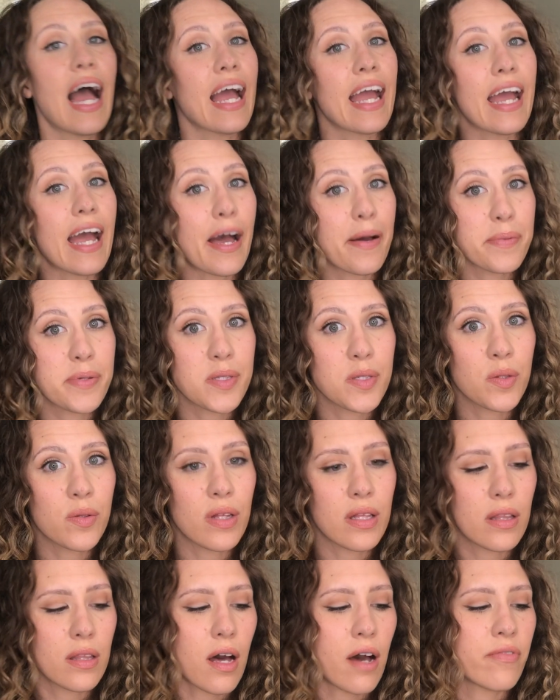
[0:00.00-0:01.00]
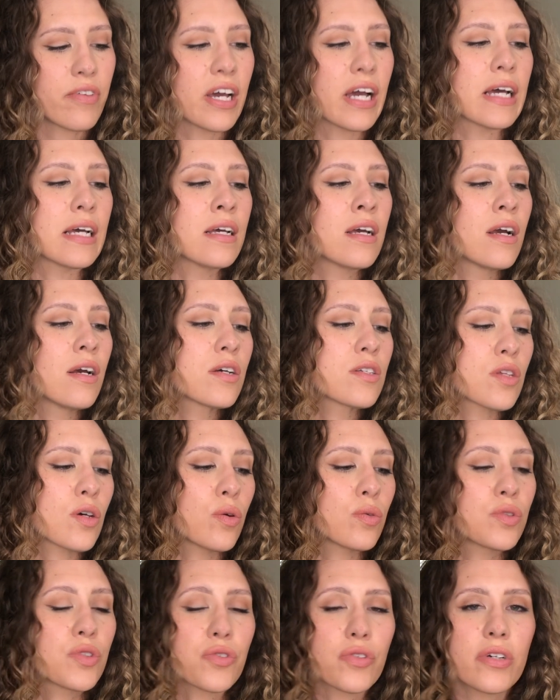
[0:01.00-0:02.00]
absolutely love it. So
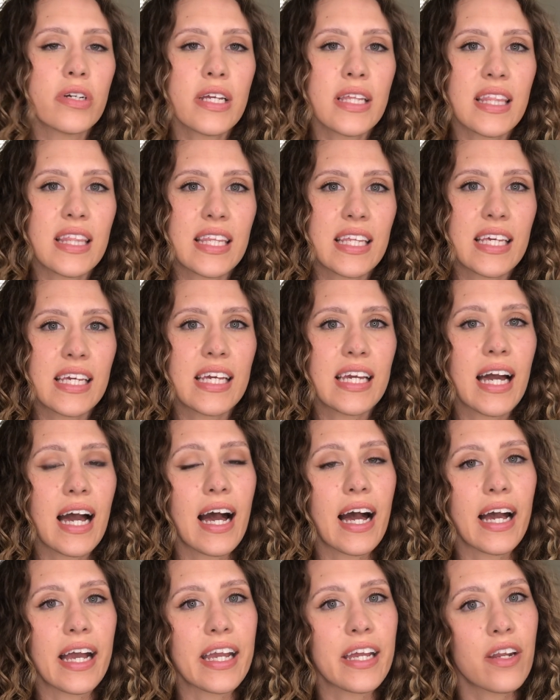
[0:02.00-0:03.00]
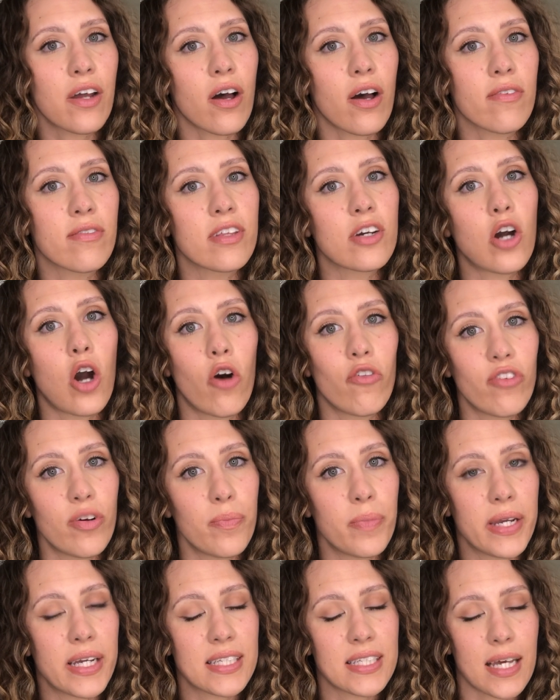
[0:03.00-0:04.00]
during the height of the COVID
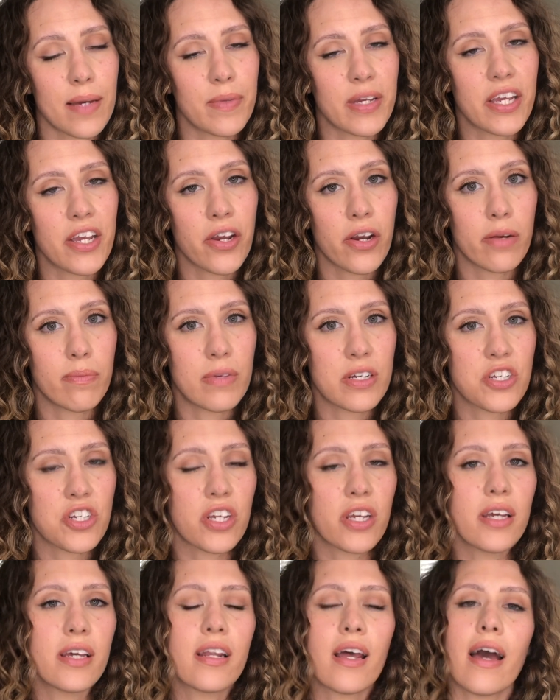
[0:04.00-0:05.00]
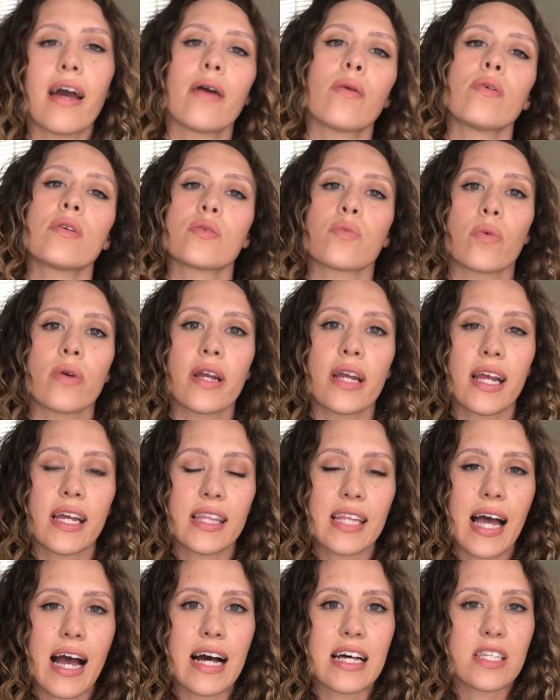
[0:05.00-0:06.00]
pandemic here in Michigan, I was working at the
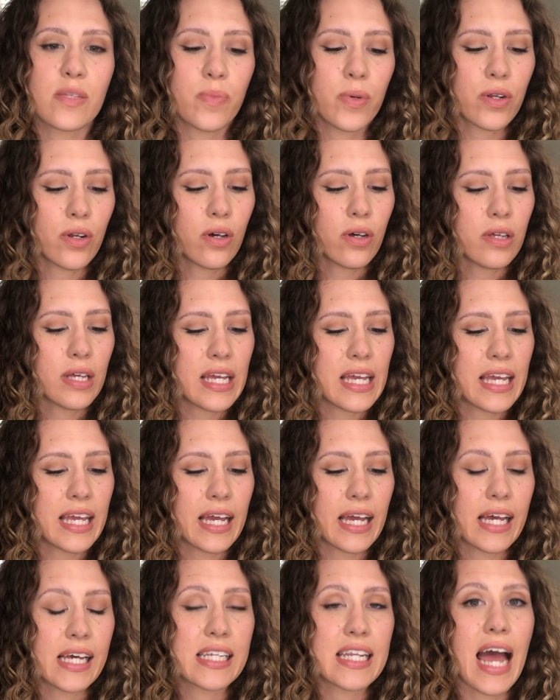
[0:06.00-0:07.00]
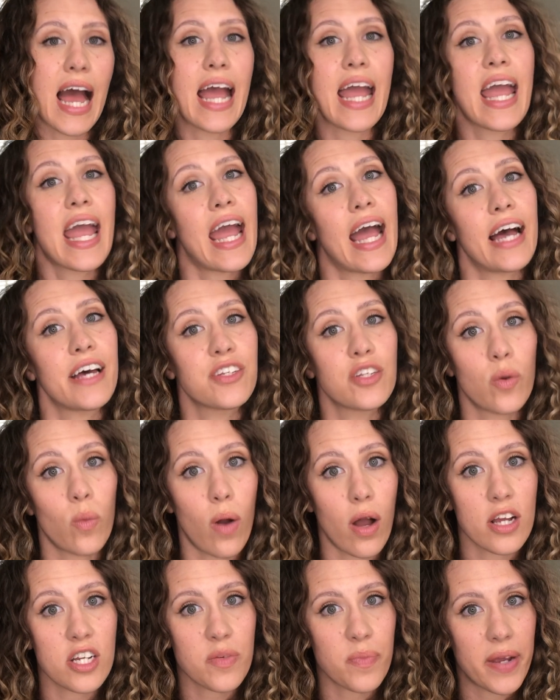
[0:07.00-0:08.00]
hospital and I had to
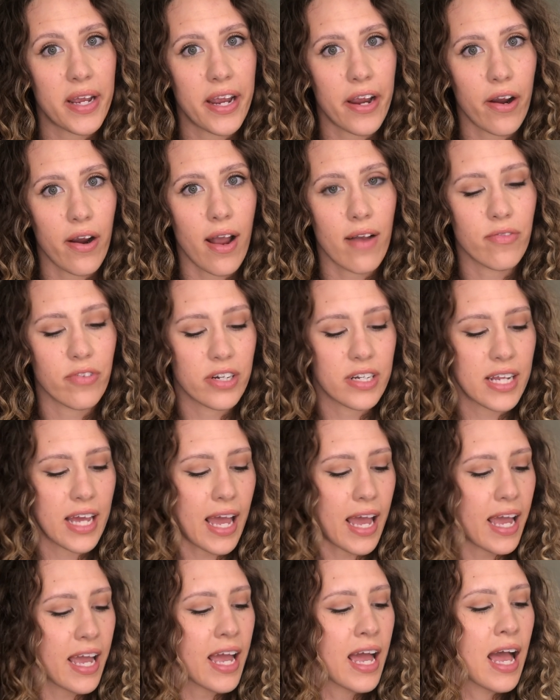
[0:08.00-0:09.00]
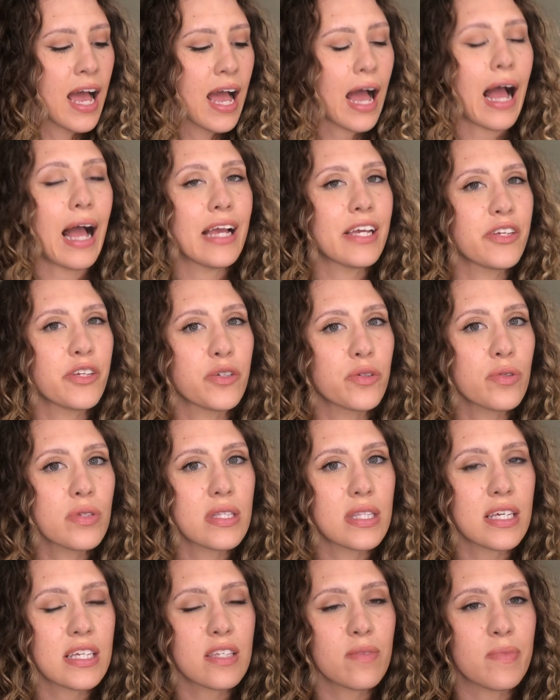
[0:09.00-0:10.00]
wash my hair every day. I used
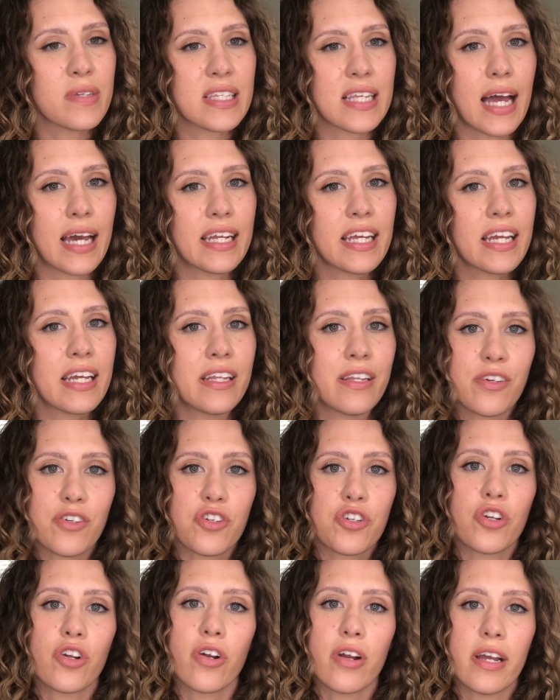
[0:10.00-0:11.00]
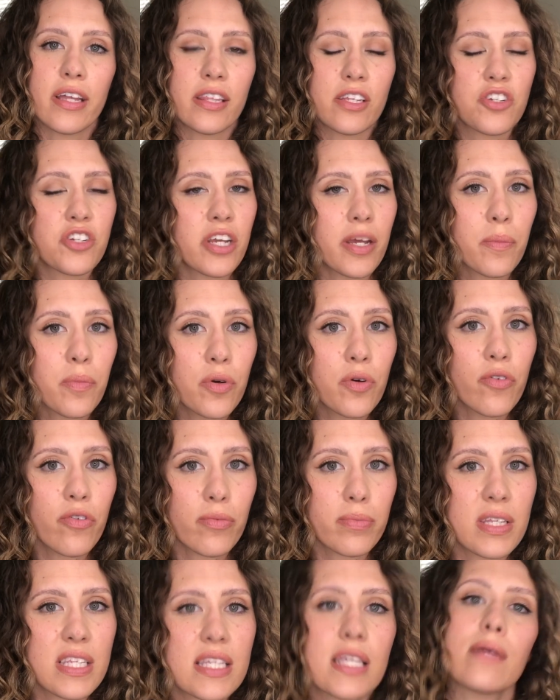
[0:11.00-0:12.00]
this Mizani conditioner and the shampoo from the
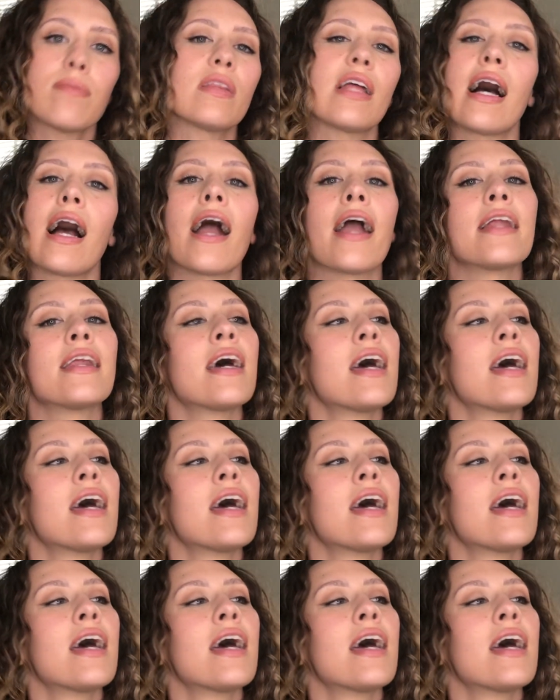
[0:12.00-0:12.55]
same line,